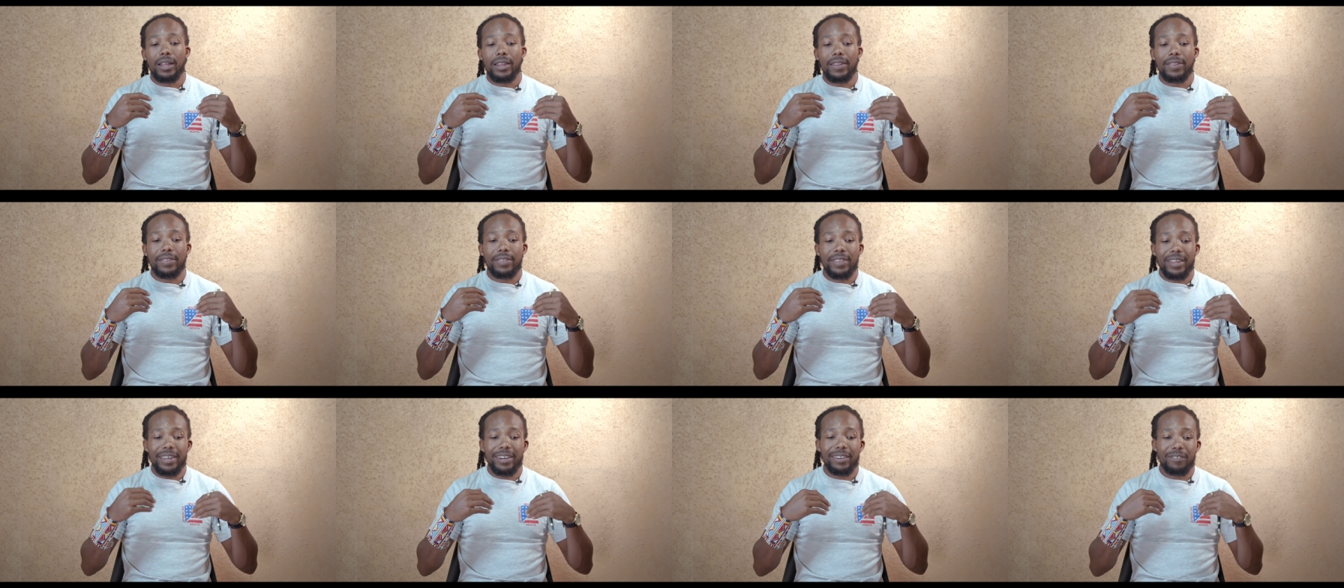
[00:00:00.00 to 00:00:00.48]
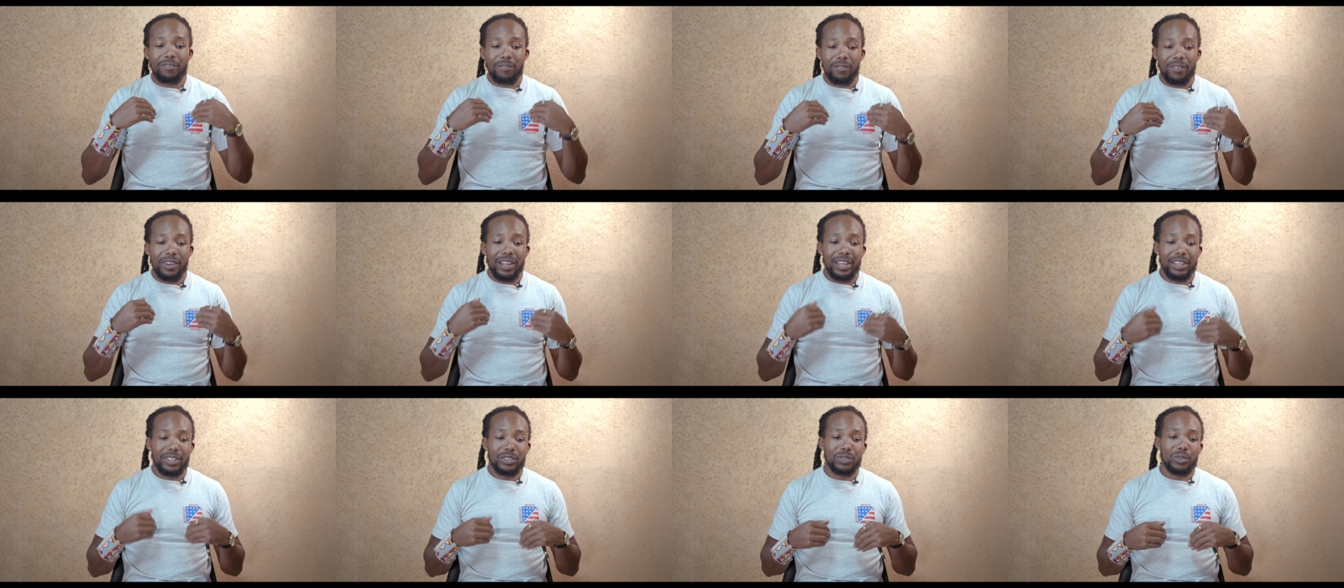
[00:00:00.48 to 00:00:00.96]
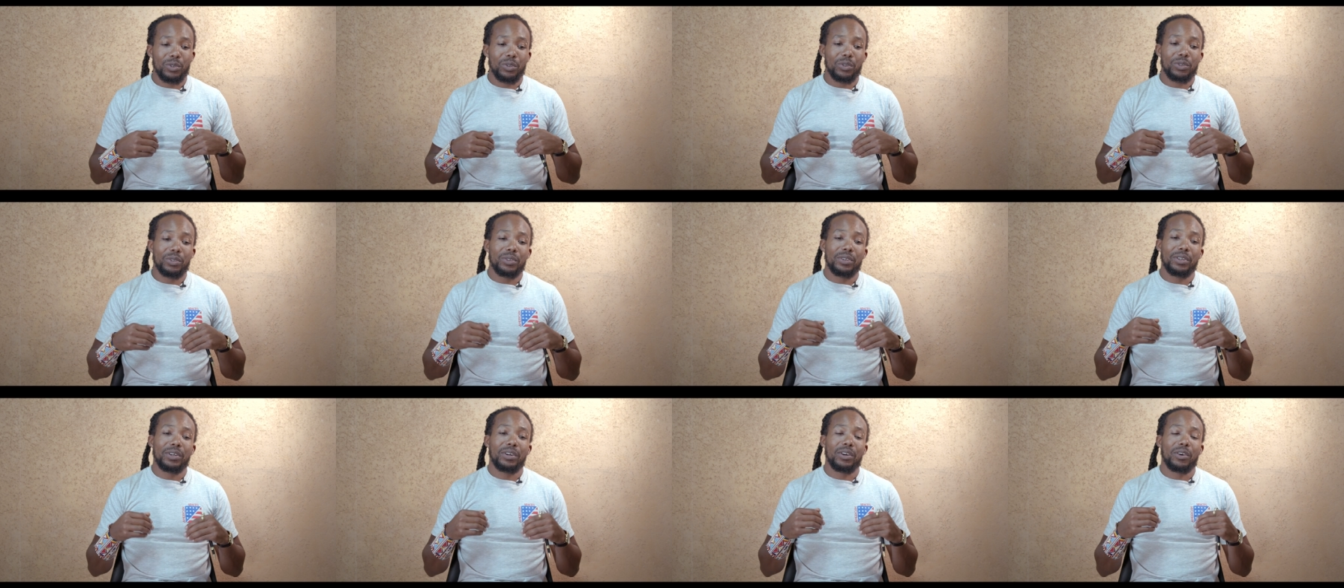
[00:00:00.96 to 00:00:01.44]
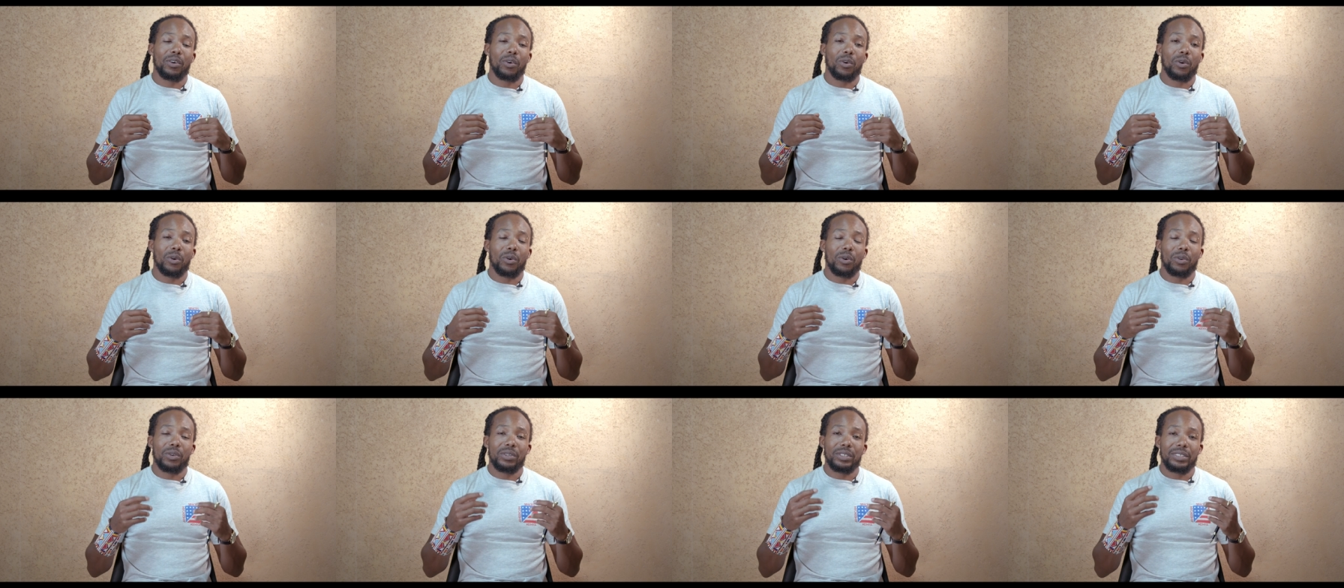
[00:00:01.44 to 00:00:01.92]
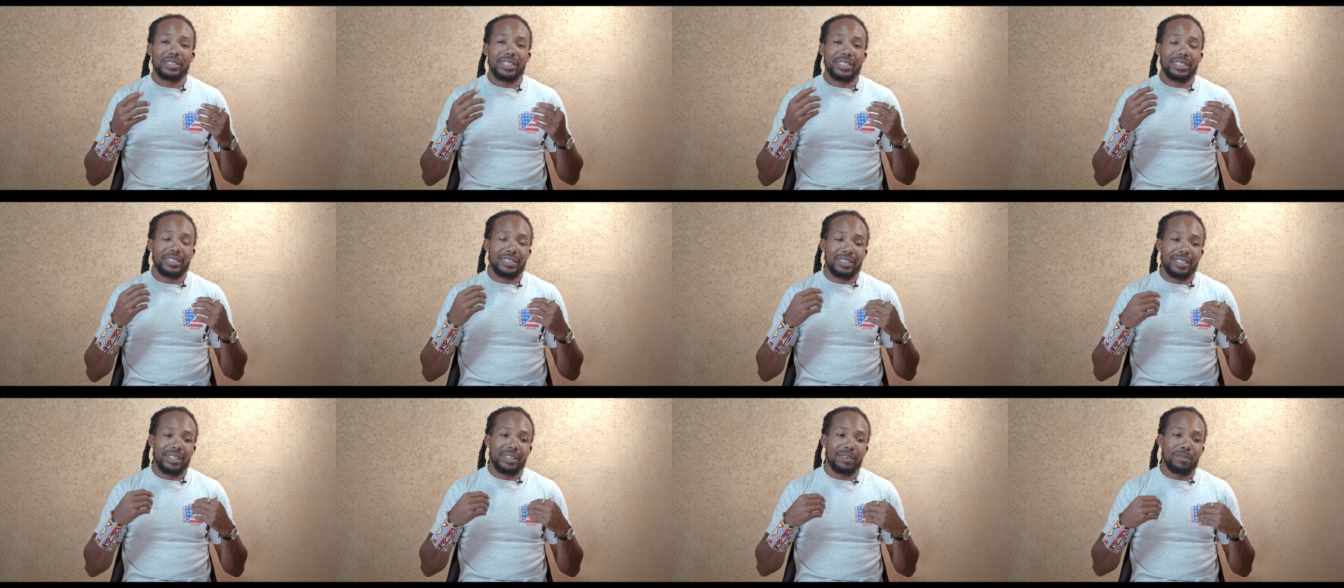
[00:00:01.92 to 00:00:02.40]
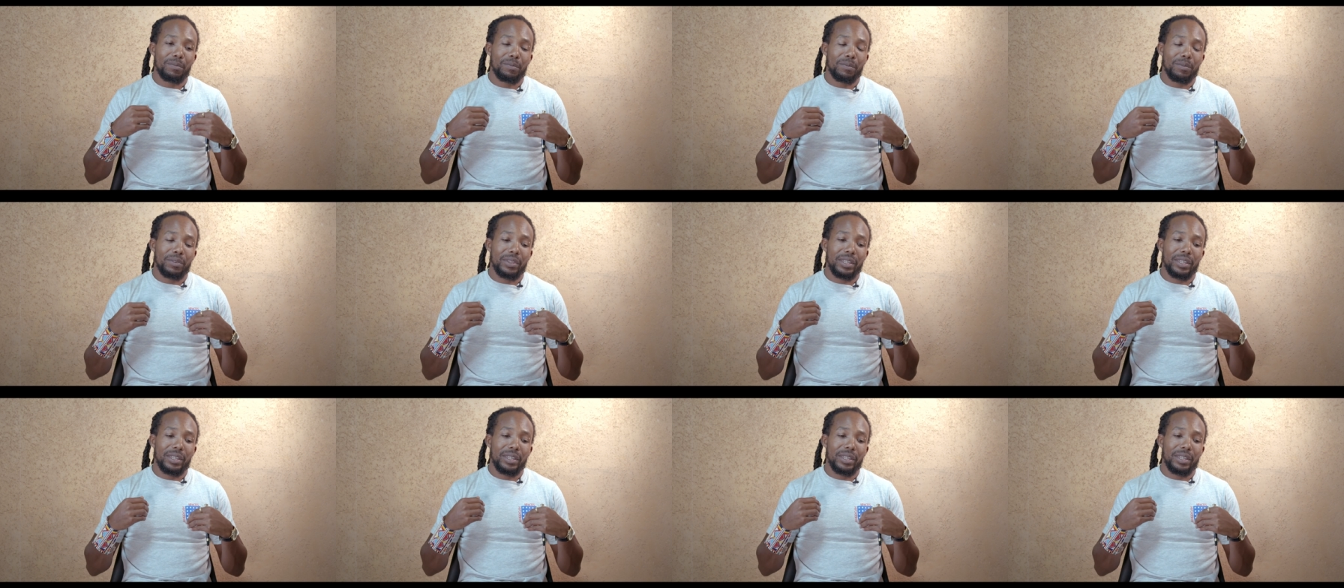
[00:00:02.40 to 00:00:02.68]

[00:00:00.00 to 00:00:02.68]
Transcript: the reflection or just the,